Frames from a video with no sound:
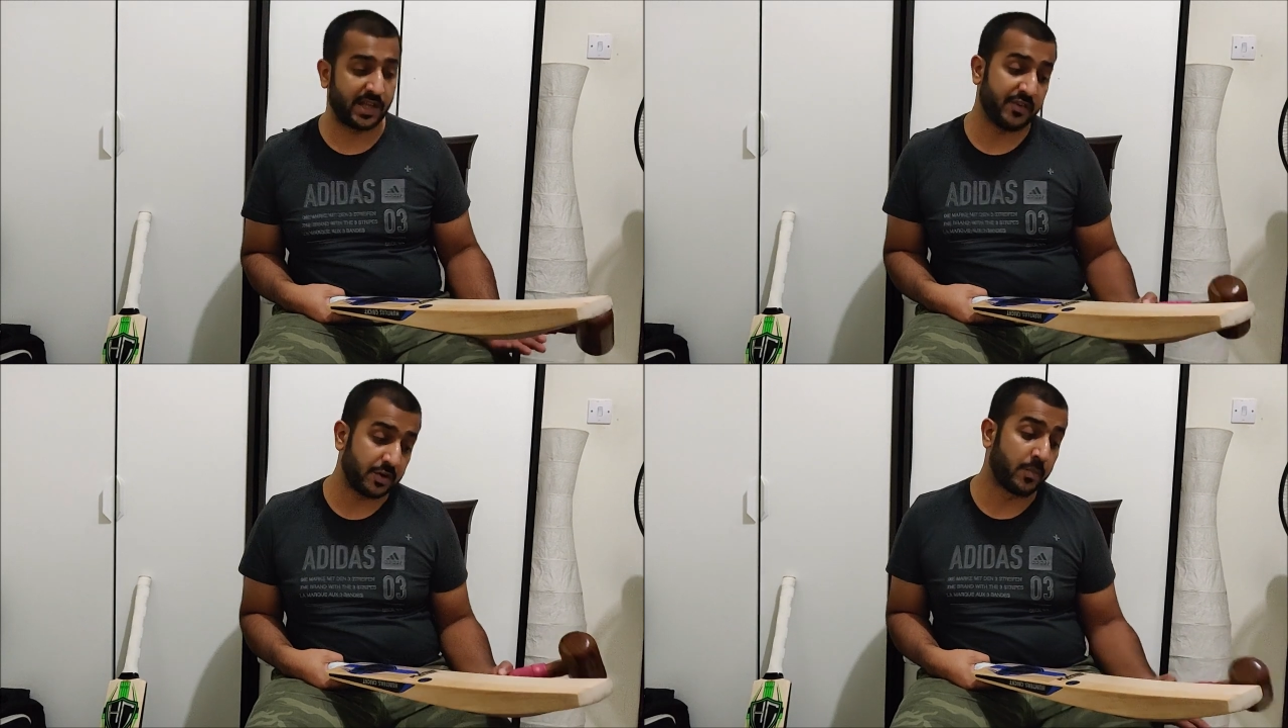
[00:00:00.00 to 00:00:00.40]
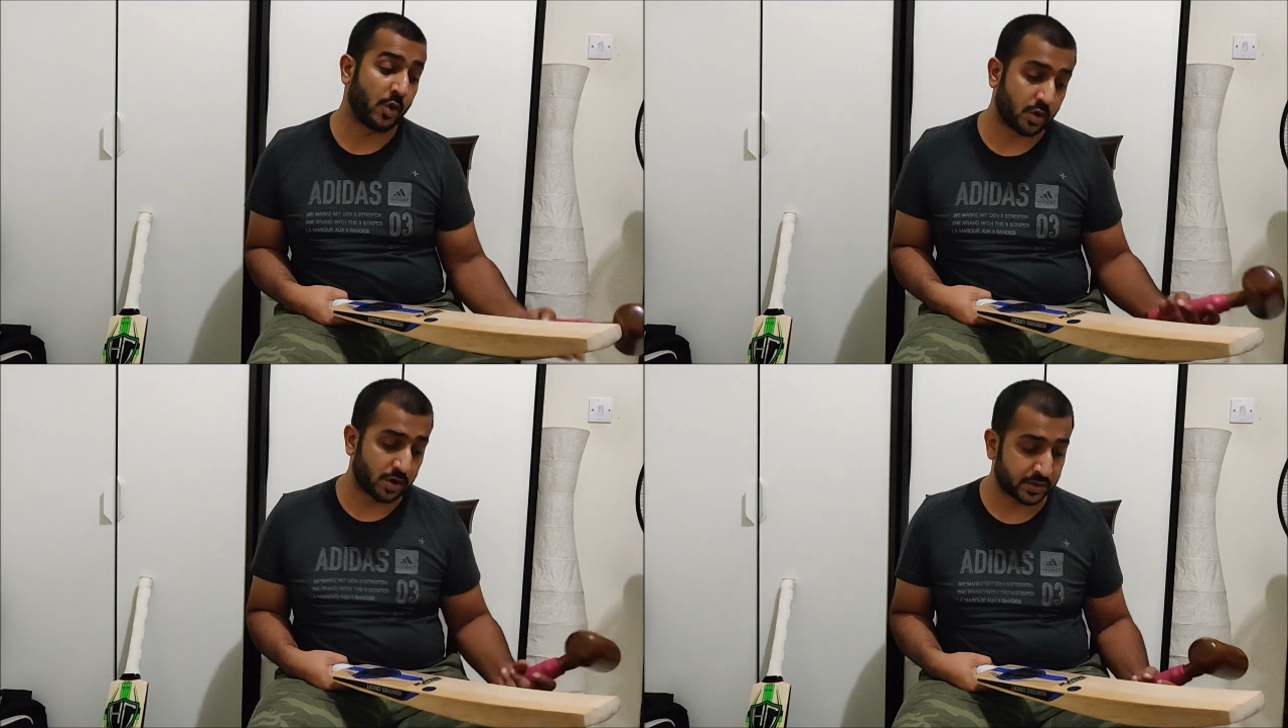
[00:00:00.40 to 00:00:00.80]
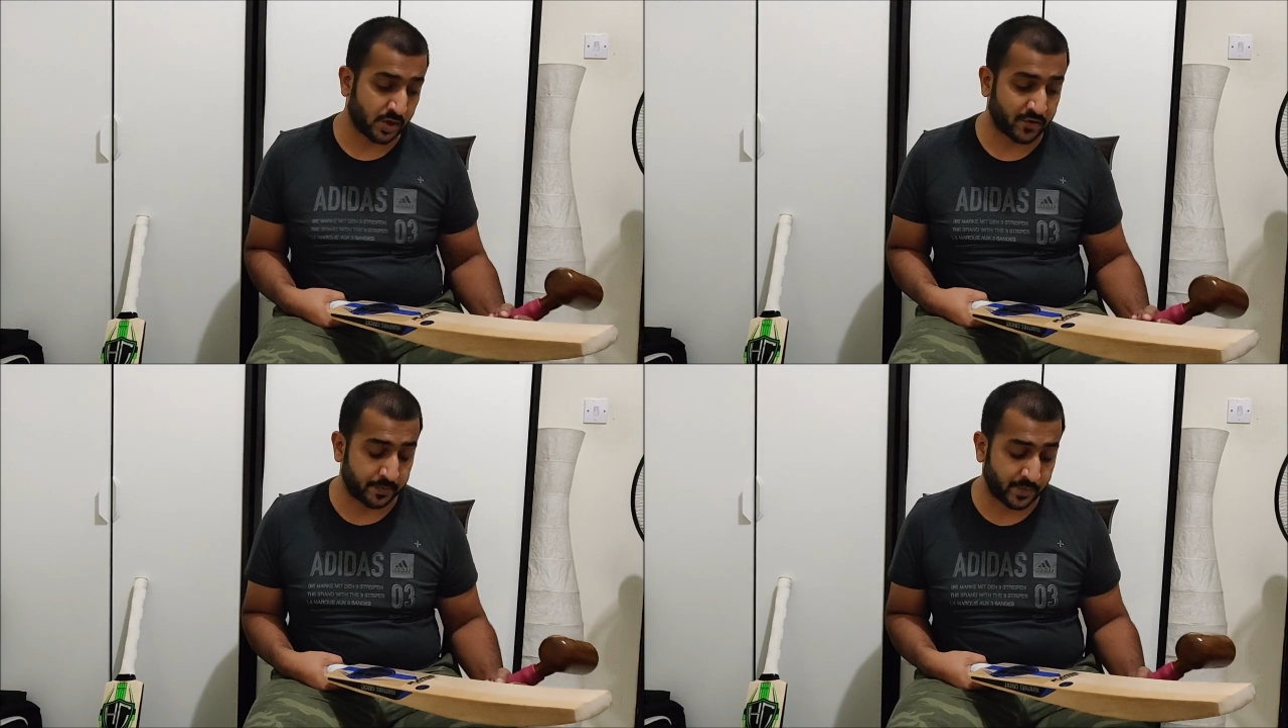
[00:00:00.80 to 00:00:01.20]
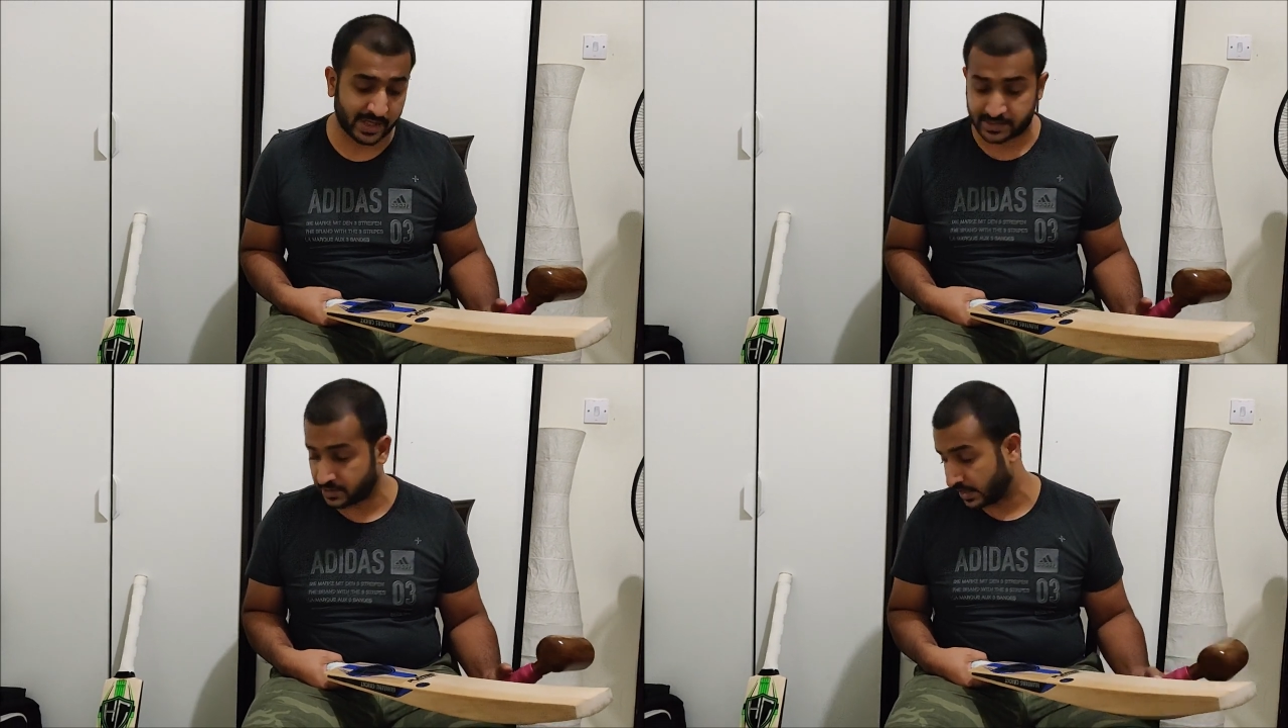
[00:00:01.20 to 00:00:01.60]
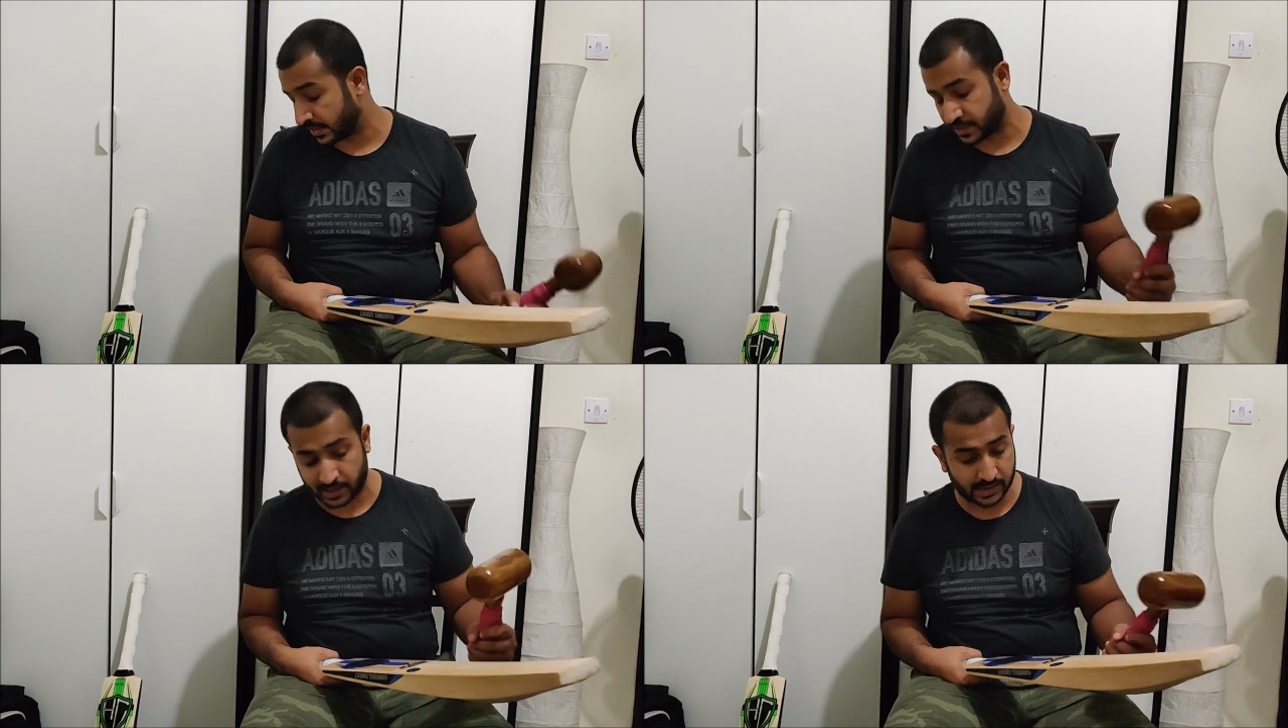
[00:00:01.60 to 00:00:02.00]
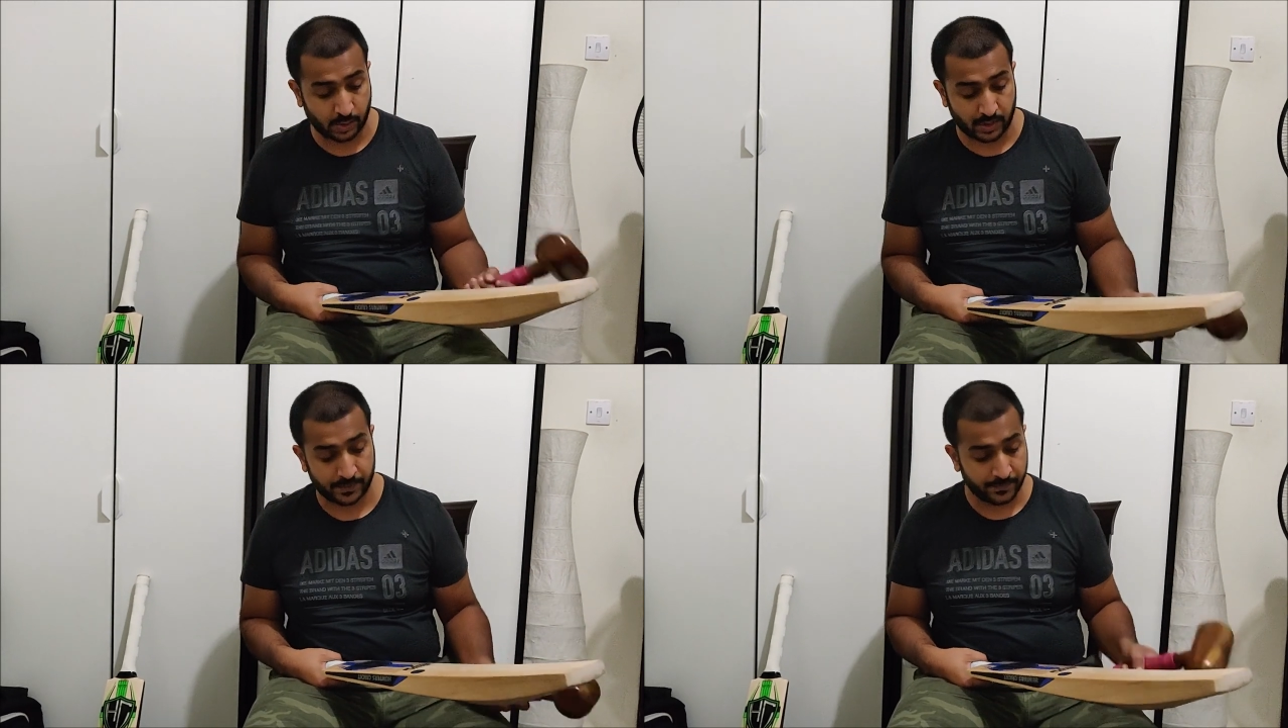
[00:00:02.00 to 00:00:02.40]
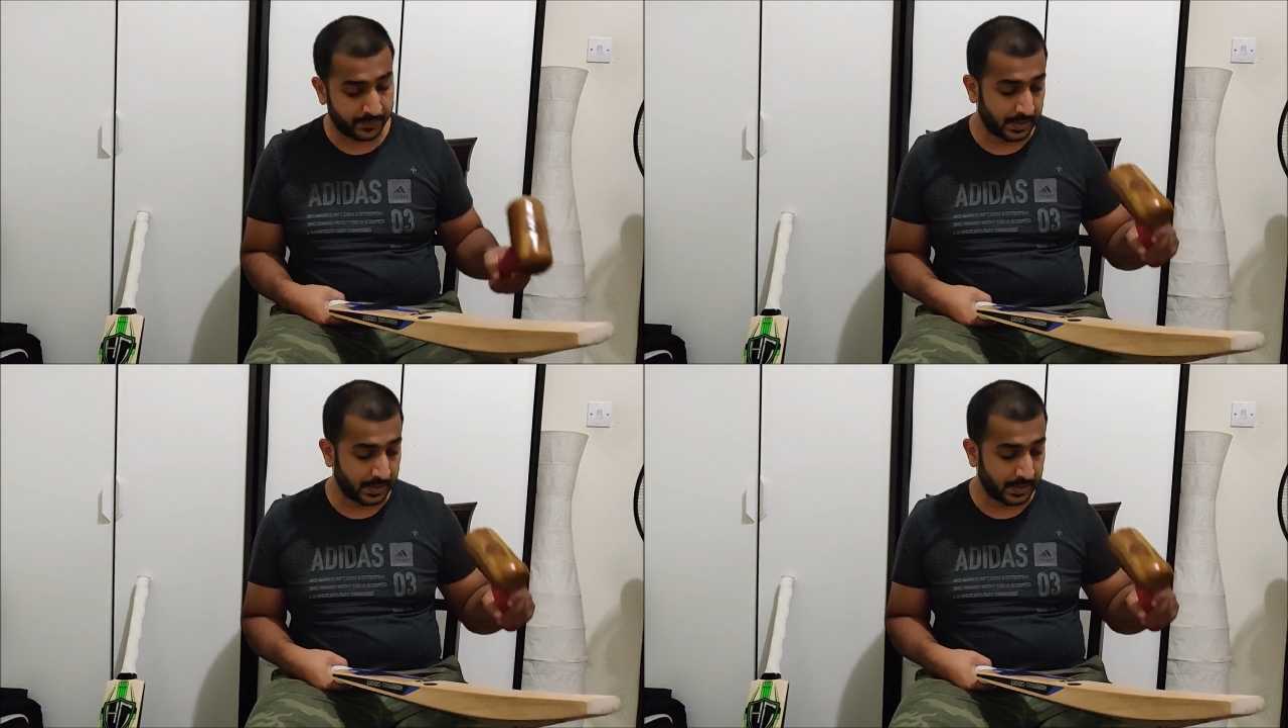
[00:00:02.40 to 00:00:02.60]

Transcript: even more soft pressed than the other one.